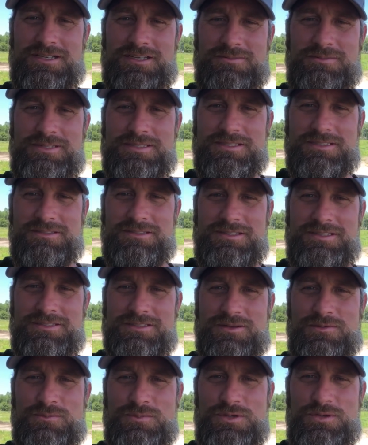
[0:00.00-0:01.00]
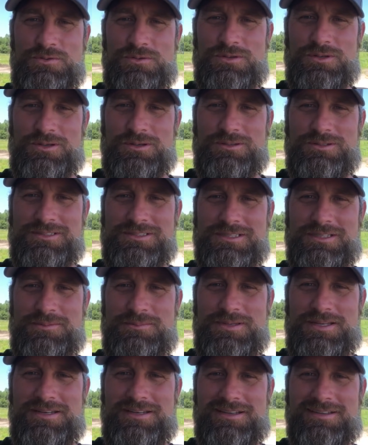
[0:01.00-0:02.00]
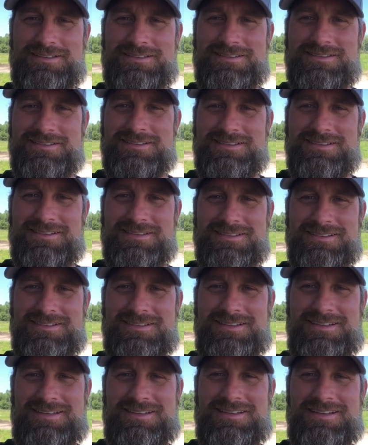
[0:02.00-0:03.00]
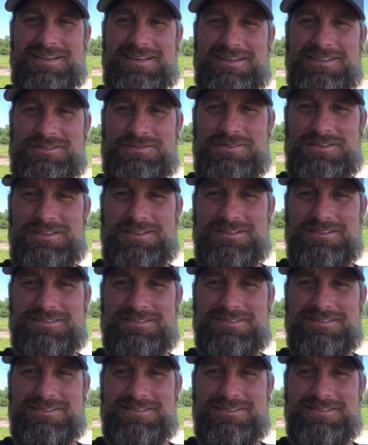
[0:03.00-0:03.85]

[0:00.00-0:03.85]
He's on mute though. He's in a meeting. Nice, Vito.